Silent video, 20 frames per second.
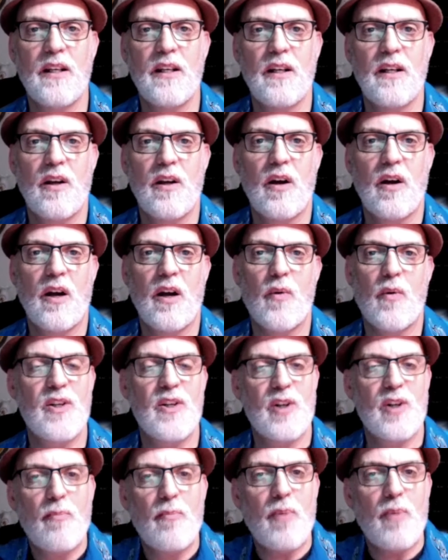Otherwise,
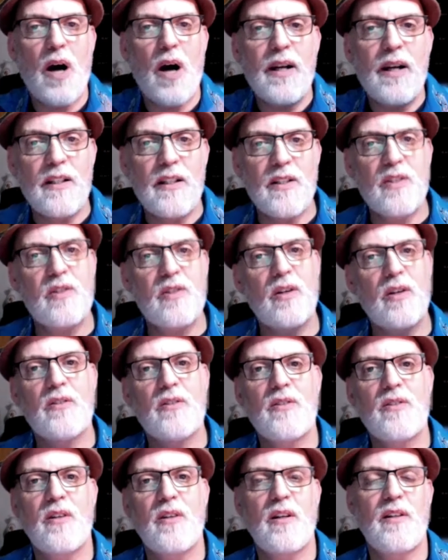our body just starts
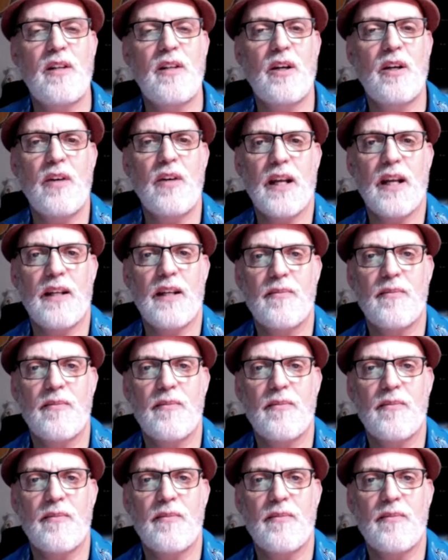to deteriorate.